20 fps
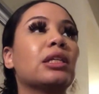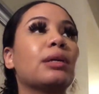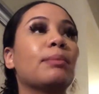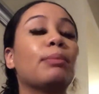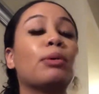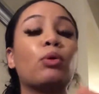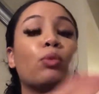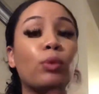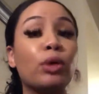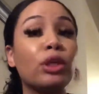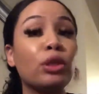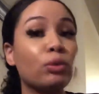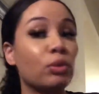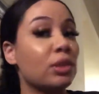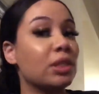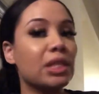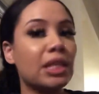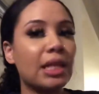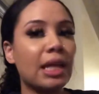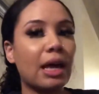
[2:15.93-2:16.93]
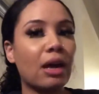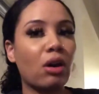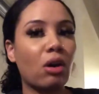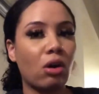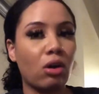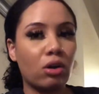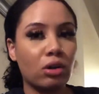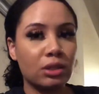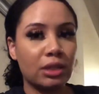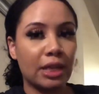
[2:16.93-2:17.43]
But when you see that
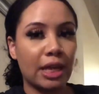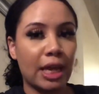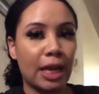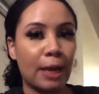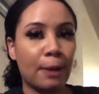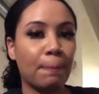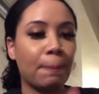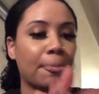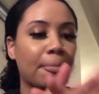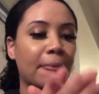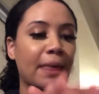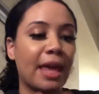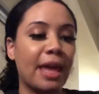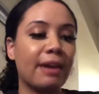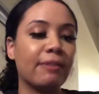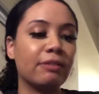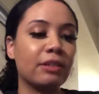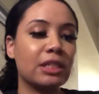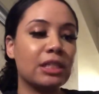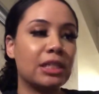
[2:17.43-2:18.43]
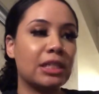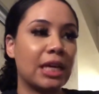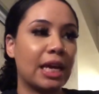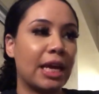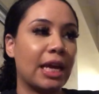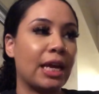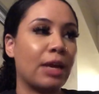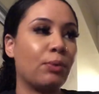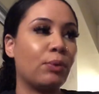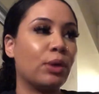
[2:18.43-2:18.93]
all day, every
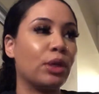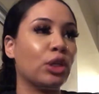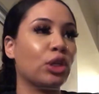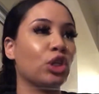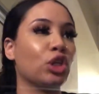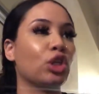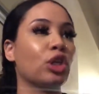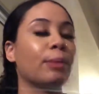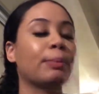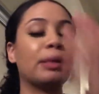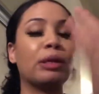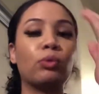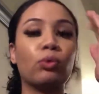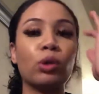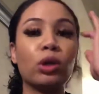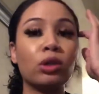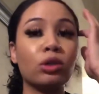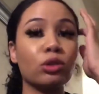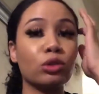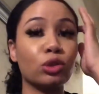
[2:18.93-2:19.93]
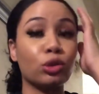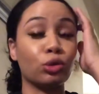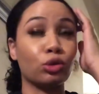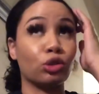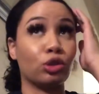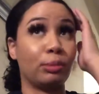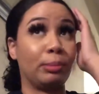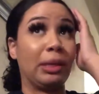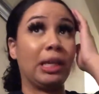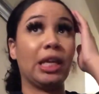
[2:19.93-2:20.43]
day, we're on
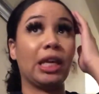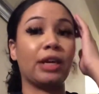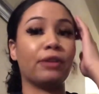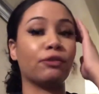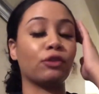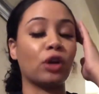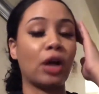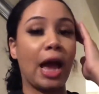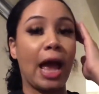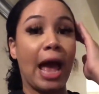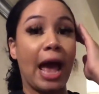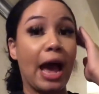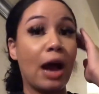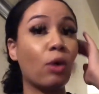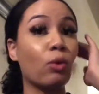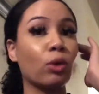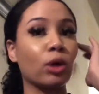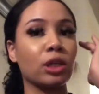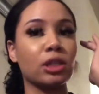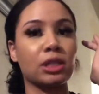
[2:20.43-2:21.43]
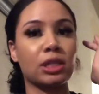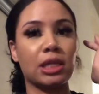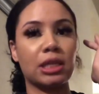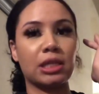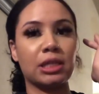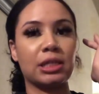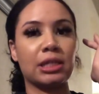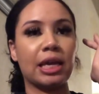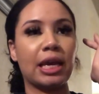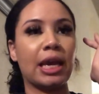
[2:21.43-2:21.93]
social media for hours
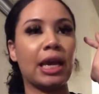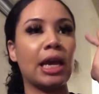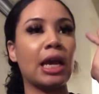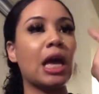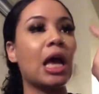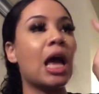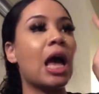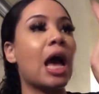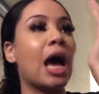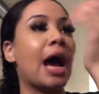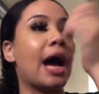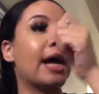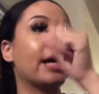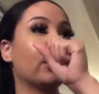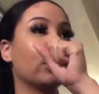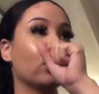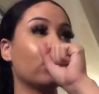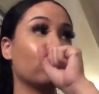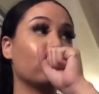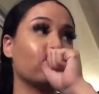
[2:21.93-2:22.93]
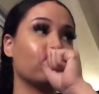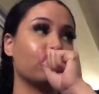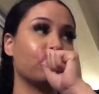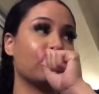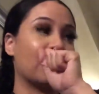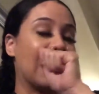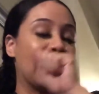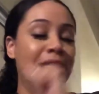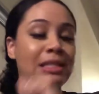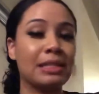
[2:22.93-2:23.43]
in a day. I know
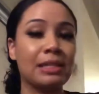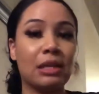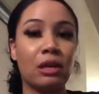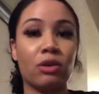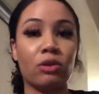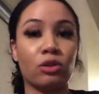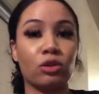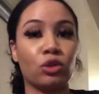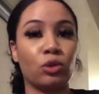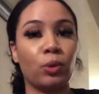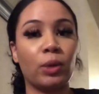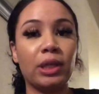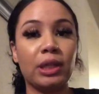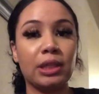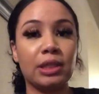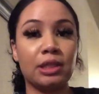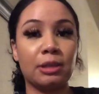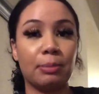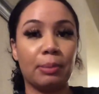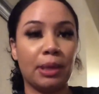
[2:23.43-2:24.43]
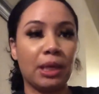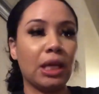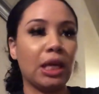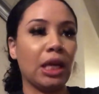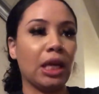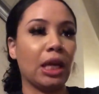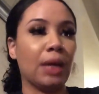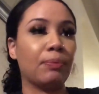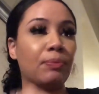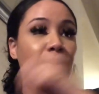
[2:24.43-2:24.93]
I sit down on the toilet to
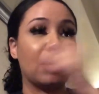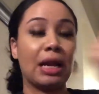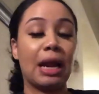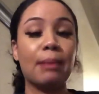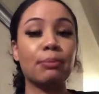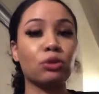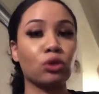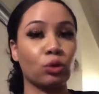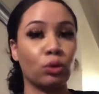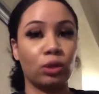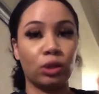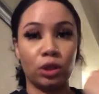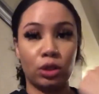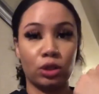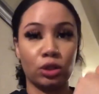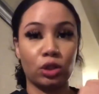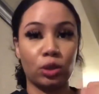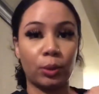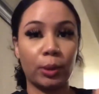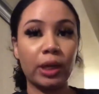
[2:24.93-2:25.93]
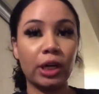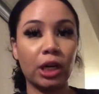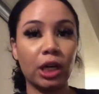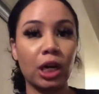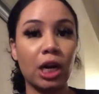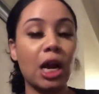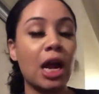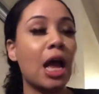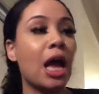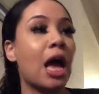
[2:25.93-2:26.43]
pee and I'm scrolling on
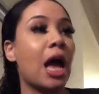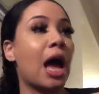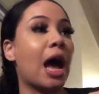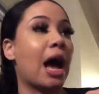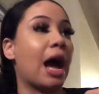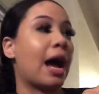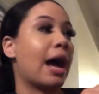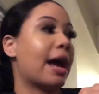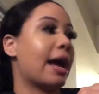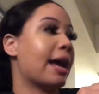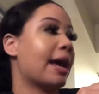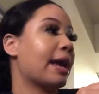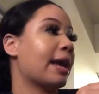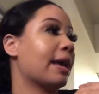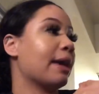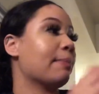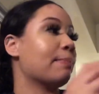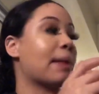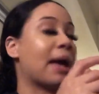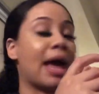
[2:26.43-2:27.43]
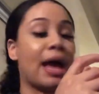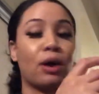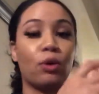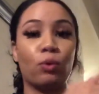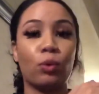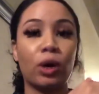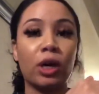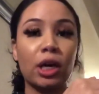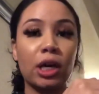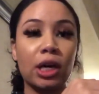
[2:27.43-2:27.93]
Twitter. I'm
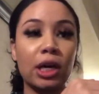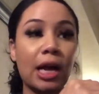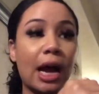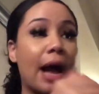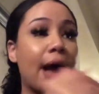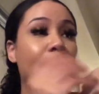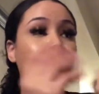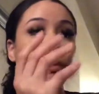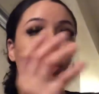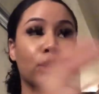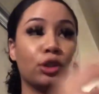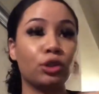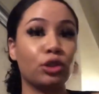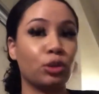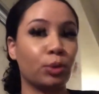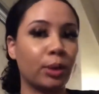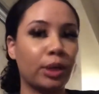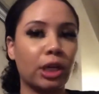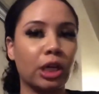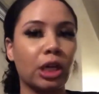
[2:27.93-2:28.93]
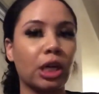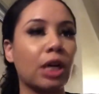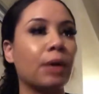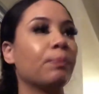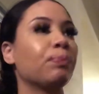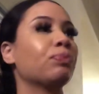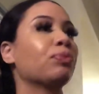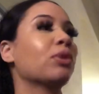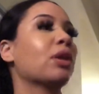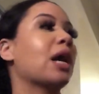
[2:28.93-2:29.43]
at work, I'm on Twitter.